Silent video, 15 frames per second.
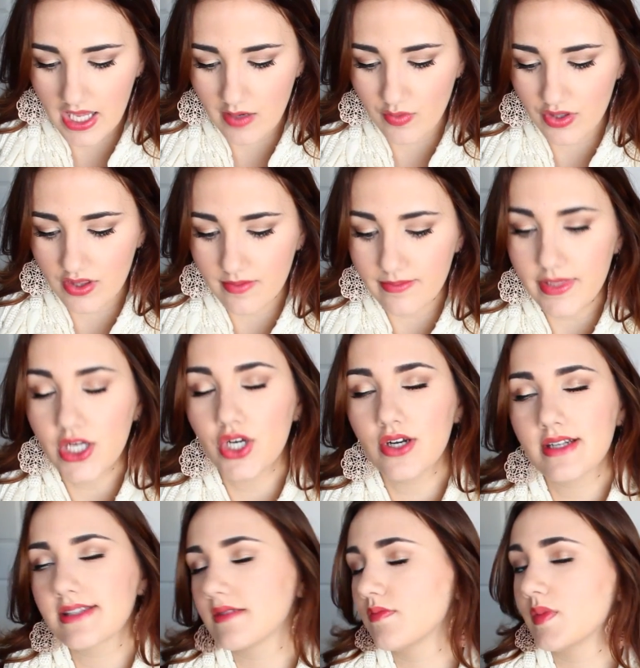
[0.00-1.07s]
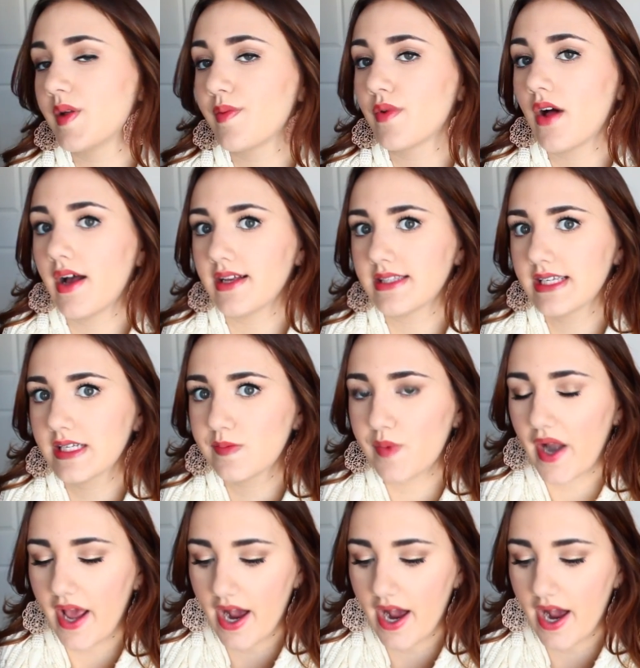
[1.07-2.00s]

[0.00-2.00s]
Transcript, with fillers: came with a mirror and some lip glosses but I